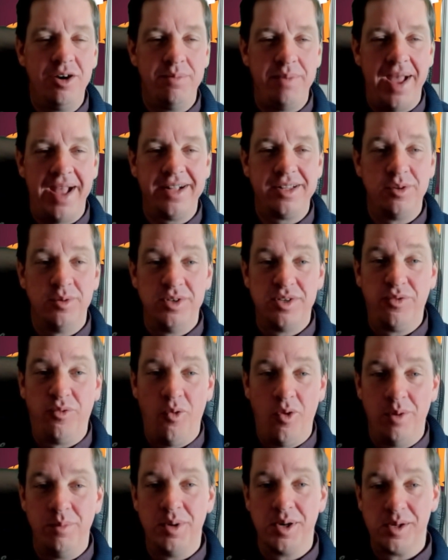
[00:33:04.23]
back to its
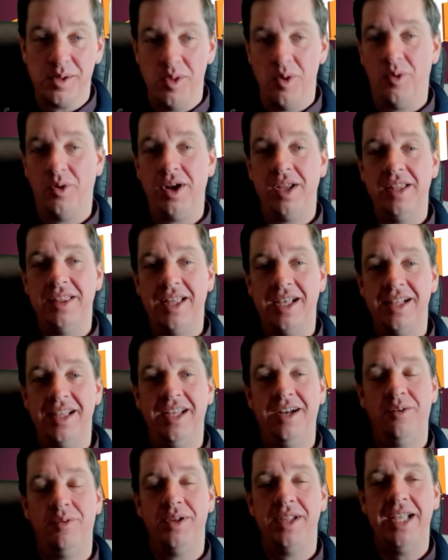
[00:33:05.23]
former glory? They
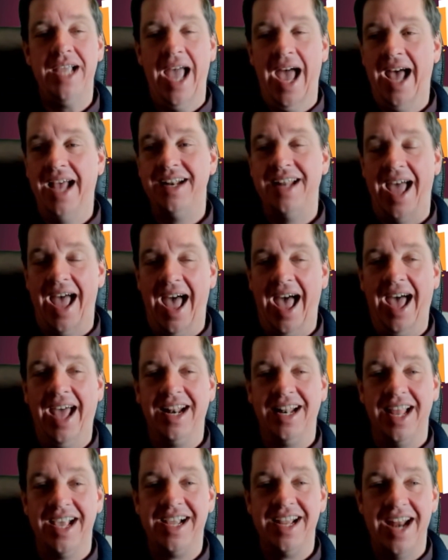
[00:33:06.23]
literally had to
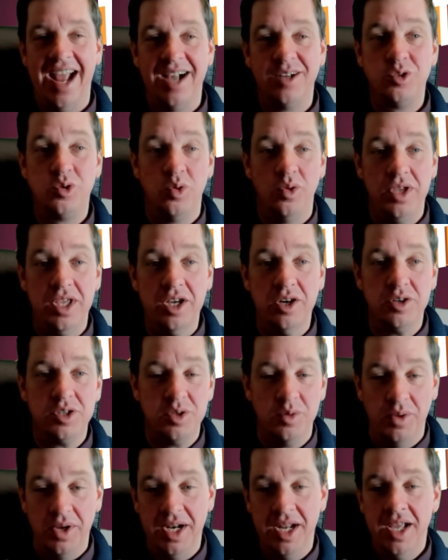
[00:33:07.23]
add like an extra year
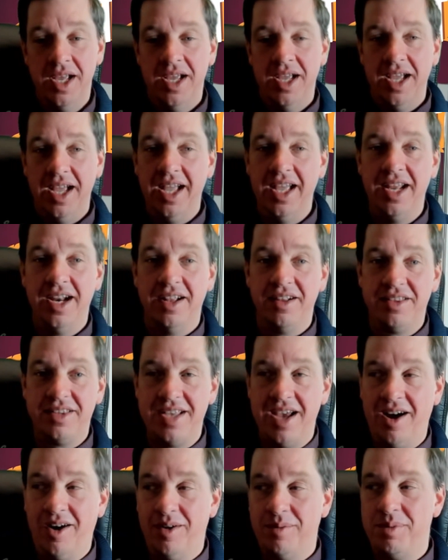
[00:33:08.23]
to it in a
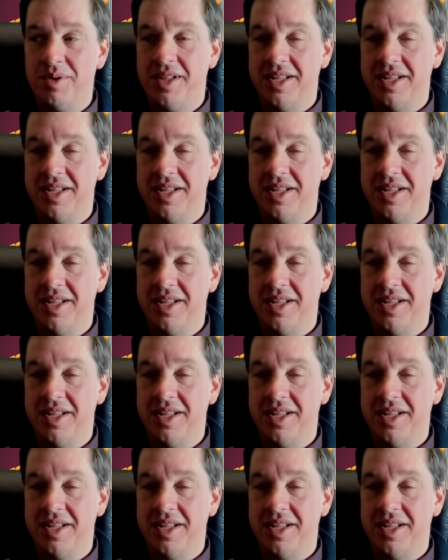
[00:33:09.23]
terrible